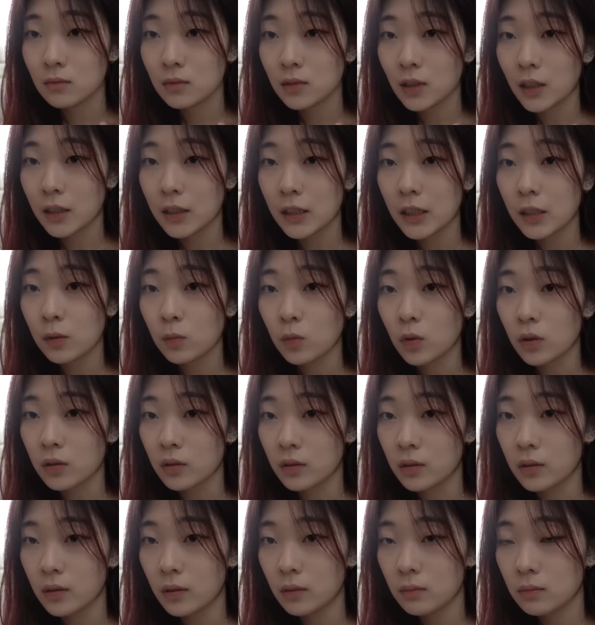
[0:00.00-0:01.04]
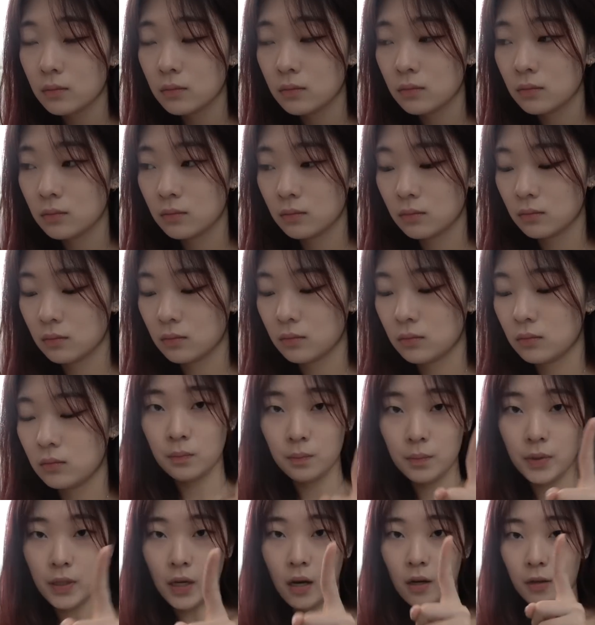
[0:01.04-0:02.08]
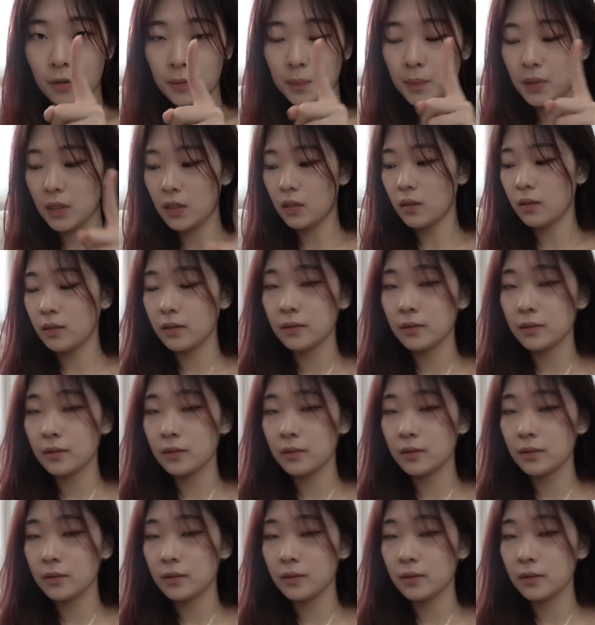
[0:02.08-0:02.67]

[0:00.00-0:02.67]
I need water. BRB.